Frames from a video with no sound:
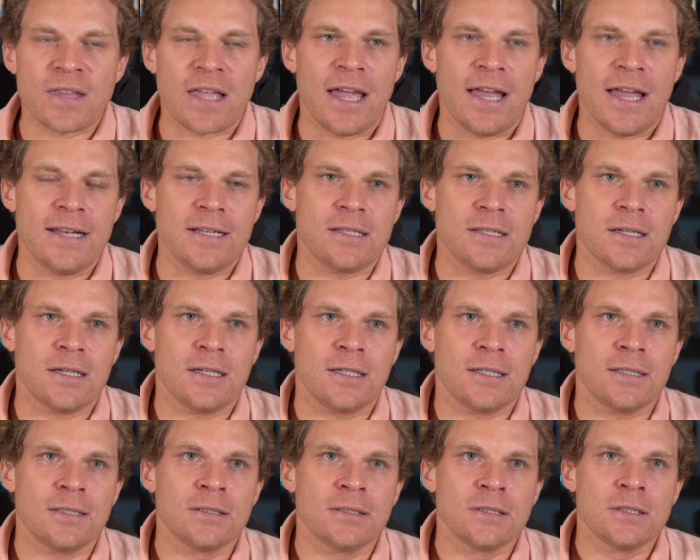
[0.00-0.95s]
And
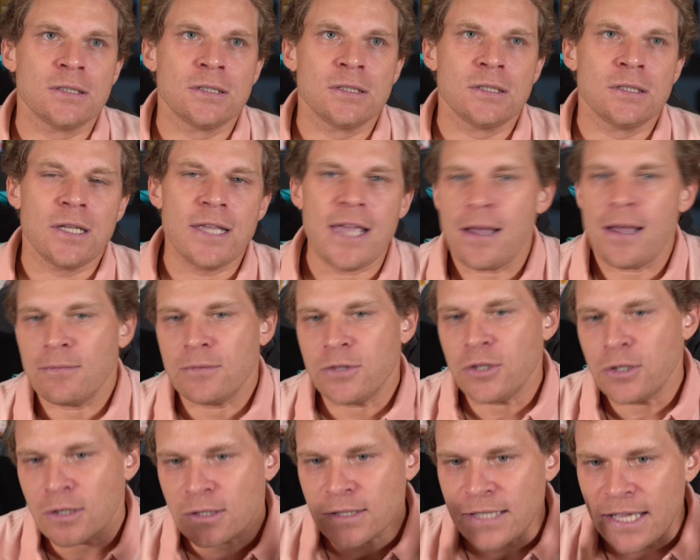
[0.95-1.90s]
uh, yeah,
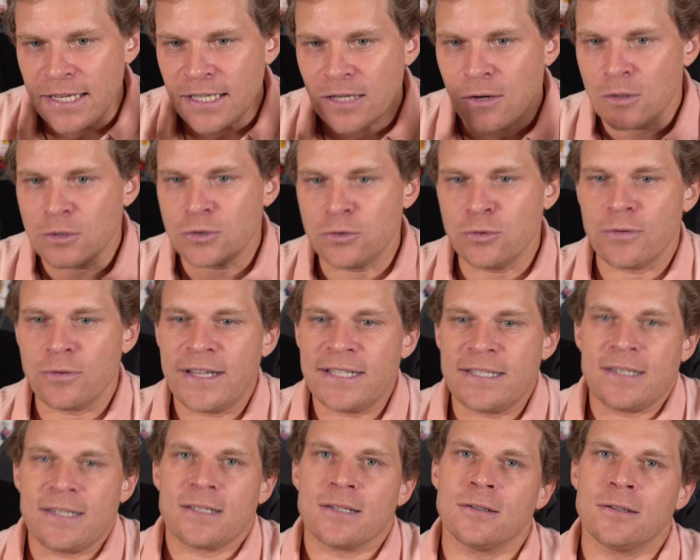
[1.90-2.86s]
you're not getting all too
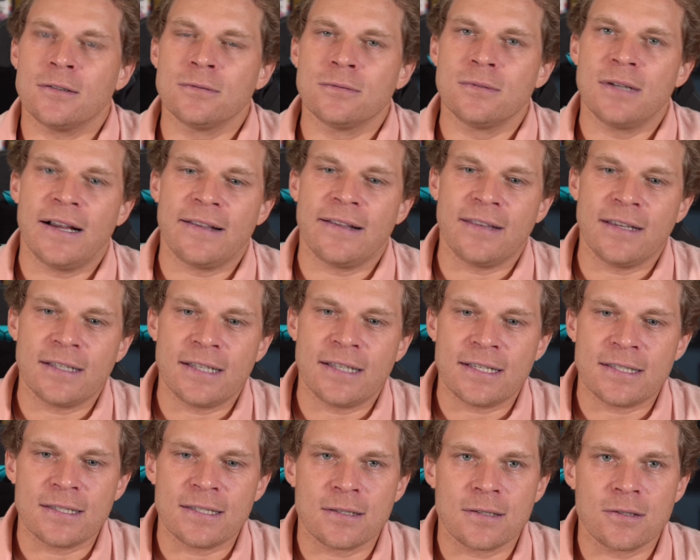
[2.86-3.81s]
crazy. So I think
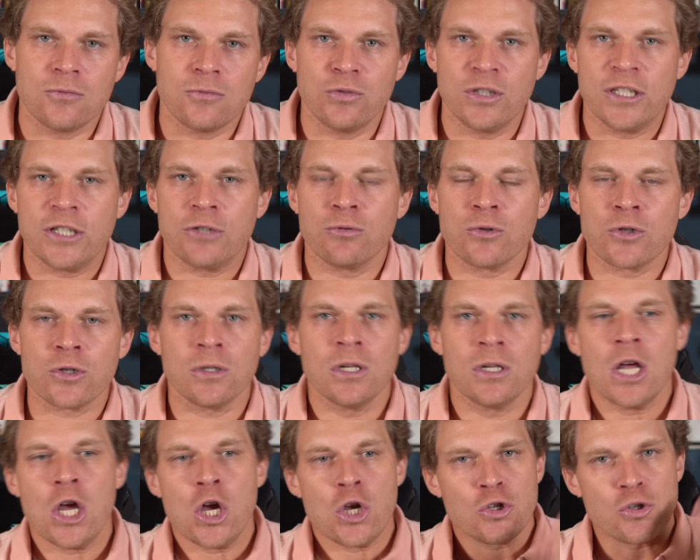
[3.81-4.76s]
this is really
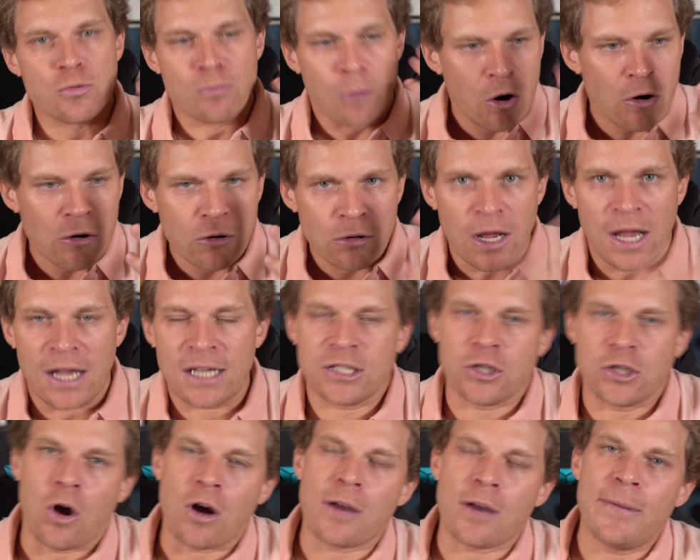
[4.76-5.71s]
crucial. Tomorrow,
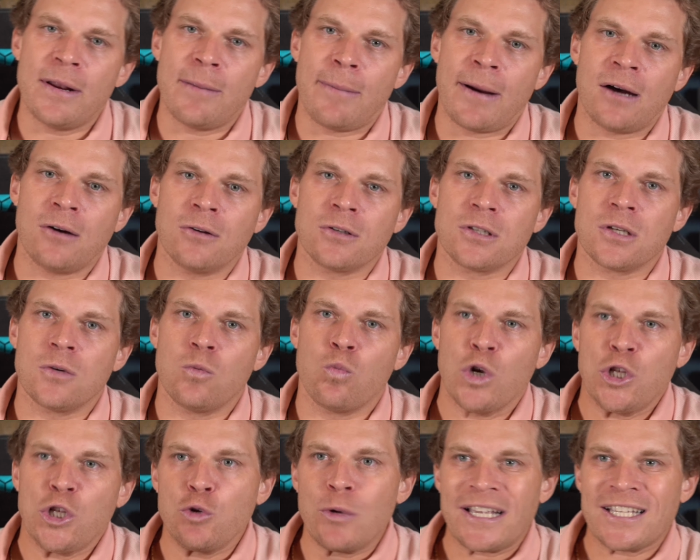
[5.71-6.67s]
I'll talk a bit about
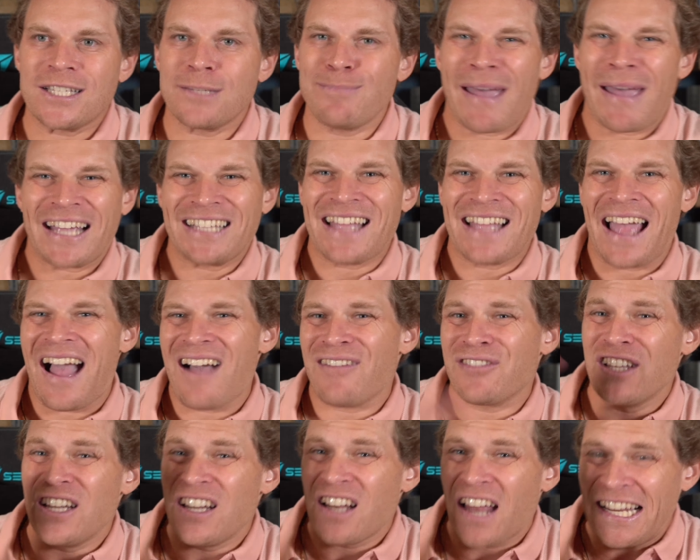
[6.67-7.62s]
what to expect
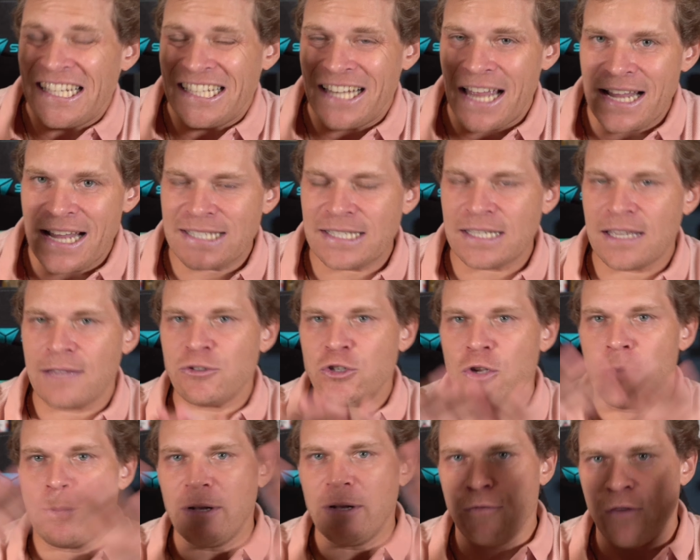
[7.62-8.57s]
after the nine days. It
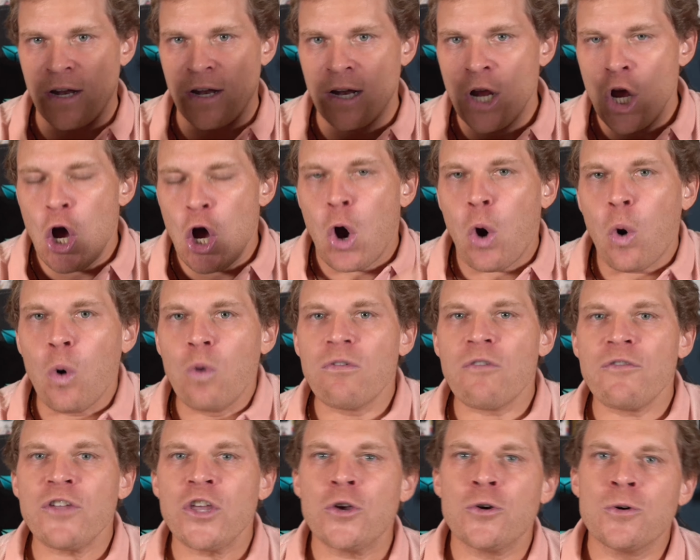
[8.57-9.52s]
gives you a bit of an
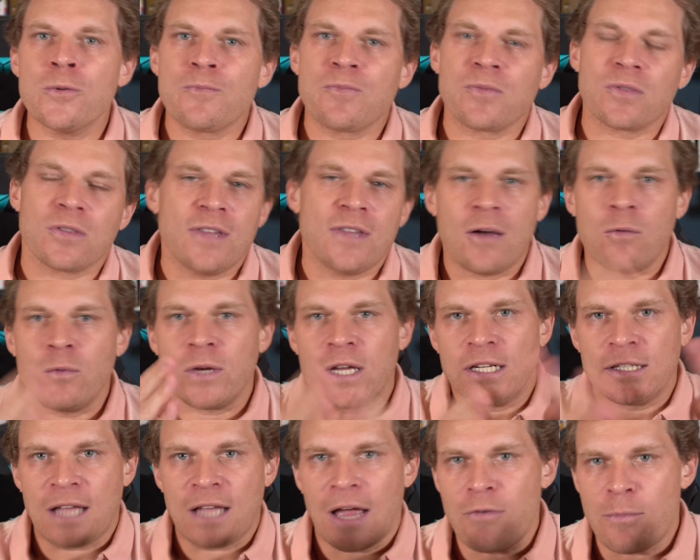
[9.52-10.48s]
overview. And then
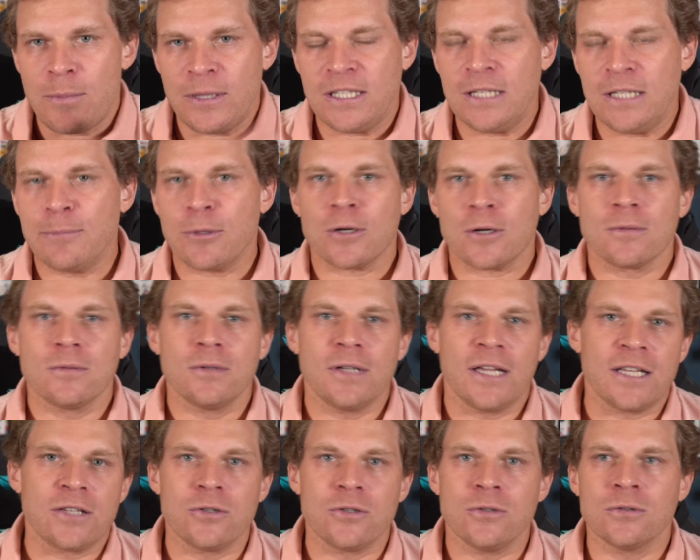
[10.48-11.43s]
we're going to dive a bit deeper
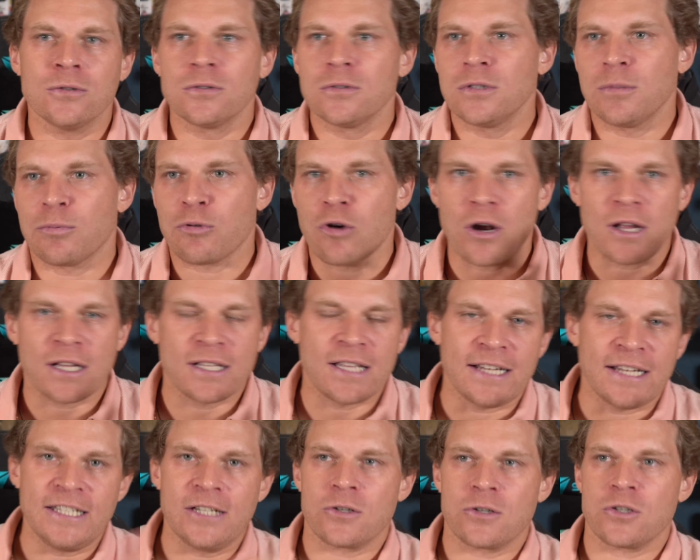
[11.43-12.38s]
into
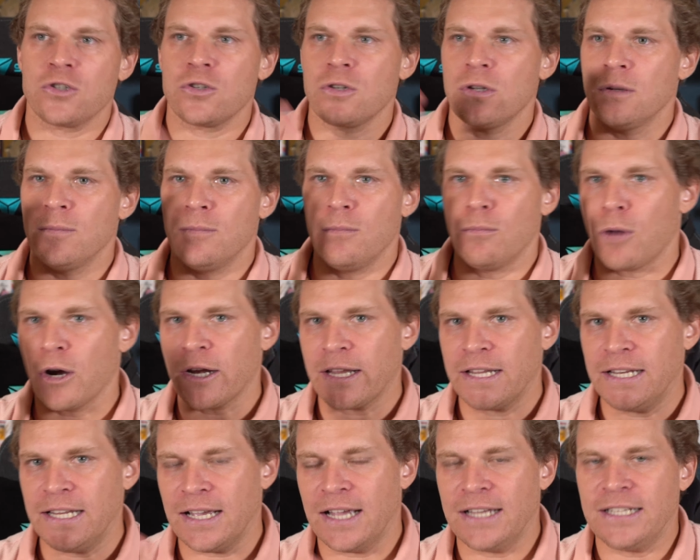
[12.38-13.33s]
product ideas,
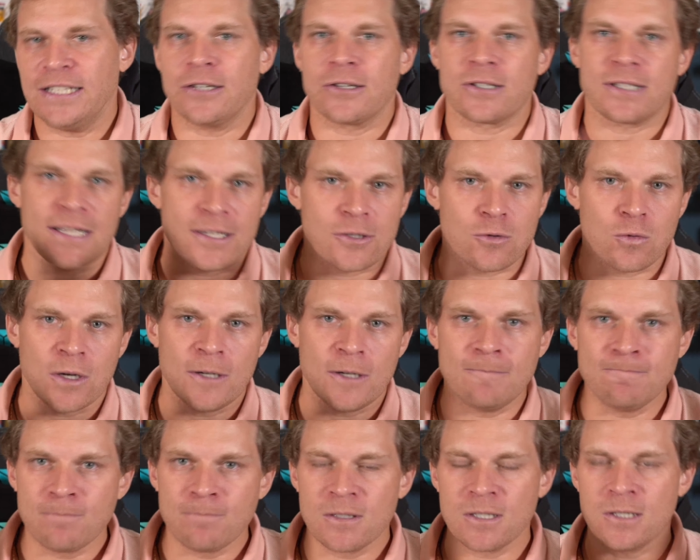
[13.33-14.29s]
marketing ideas, and so
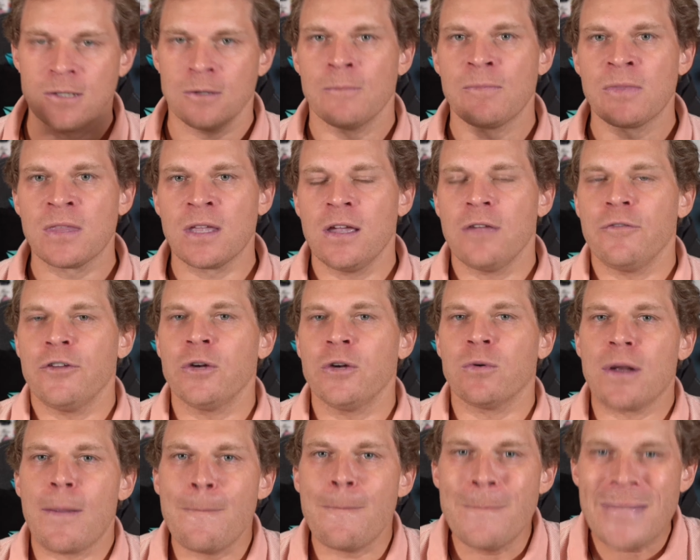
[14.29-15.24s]
on. So if you
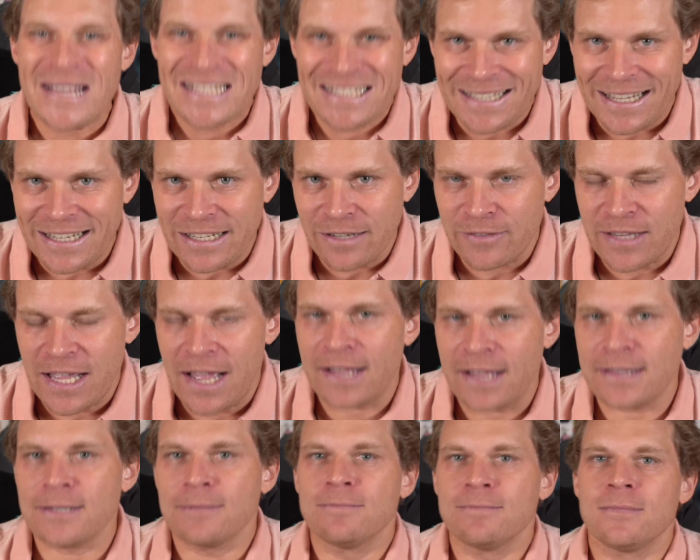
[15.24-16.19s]
don't want to miss any of
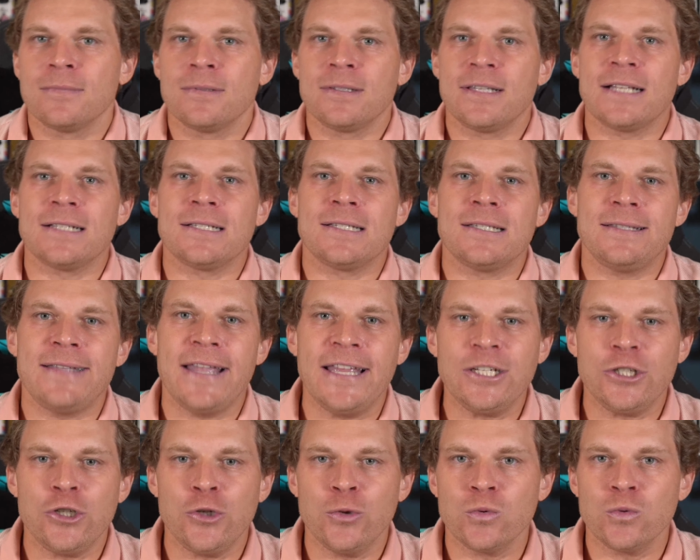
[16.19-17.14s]
that, then
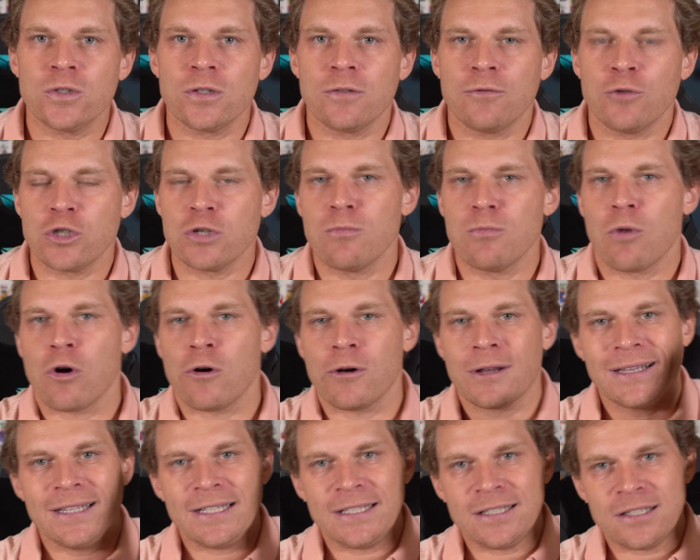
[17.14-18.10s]
stay tuned for
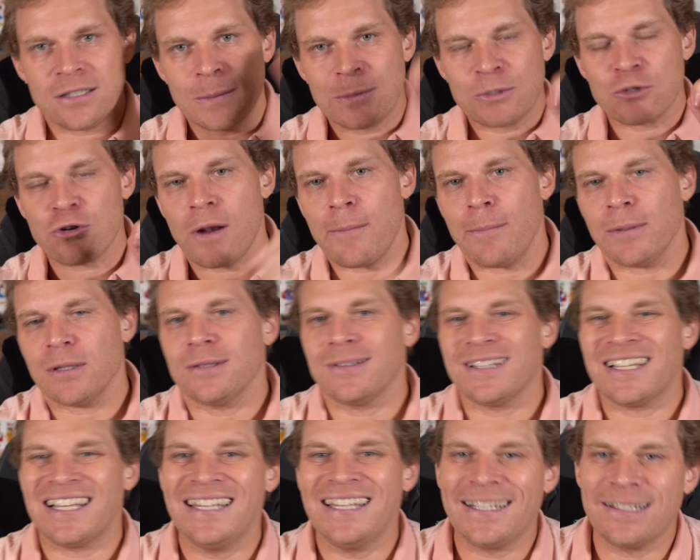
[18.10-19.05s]
tomorrow. Click the subscribe
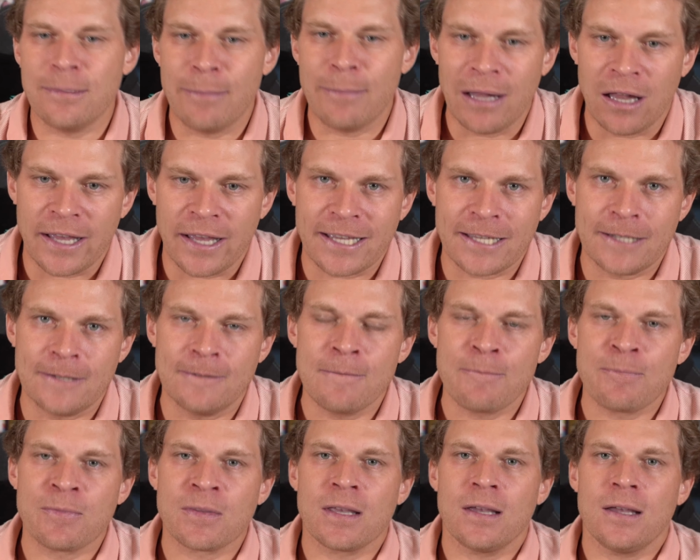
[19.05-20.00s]
button, click the bell icon,
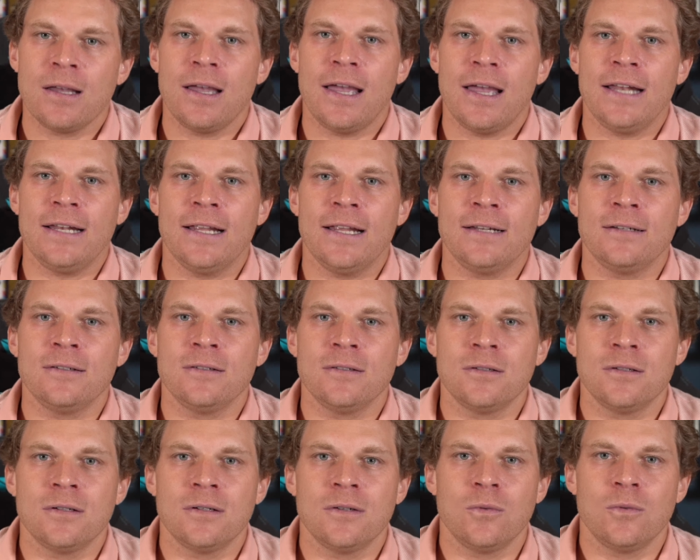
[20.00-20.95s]
and then
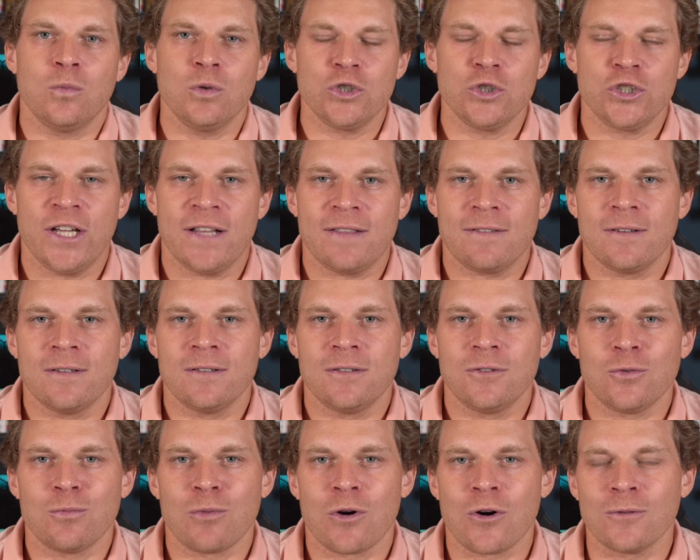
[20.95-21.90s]
we'll chat
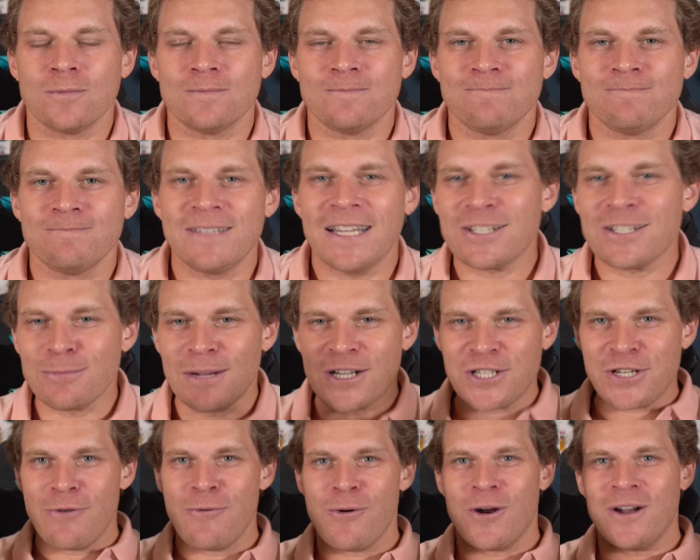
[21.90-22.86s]
tomorrow. Thanks so
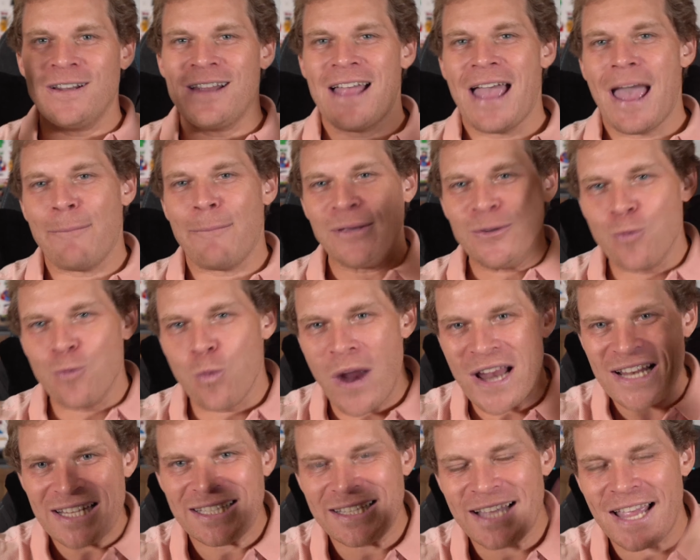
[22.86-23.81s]
much, everyone. Happy
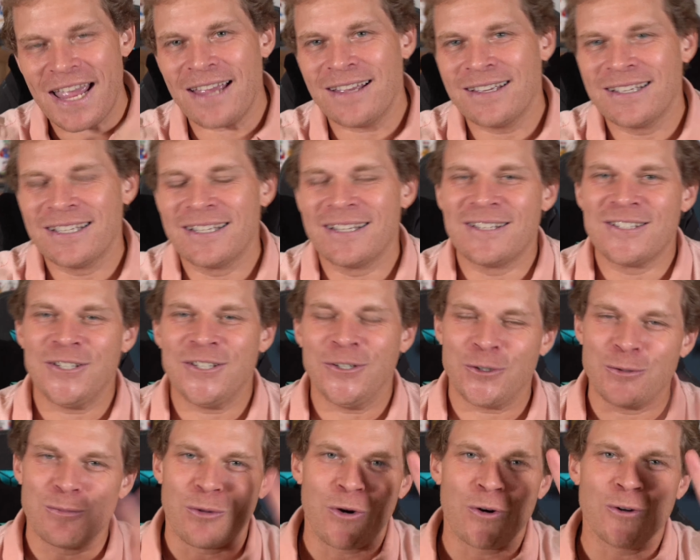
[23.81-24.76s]
Wednesday. See
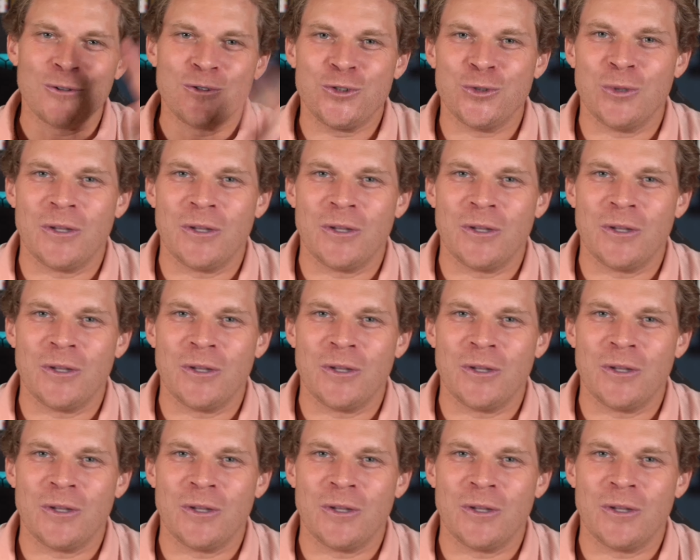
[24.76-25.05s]
you tomorrow.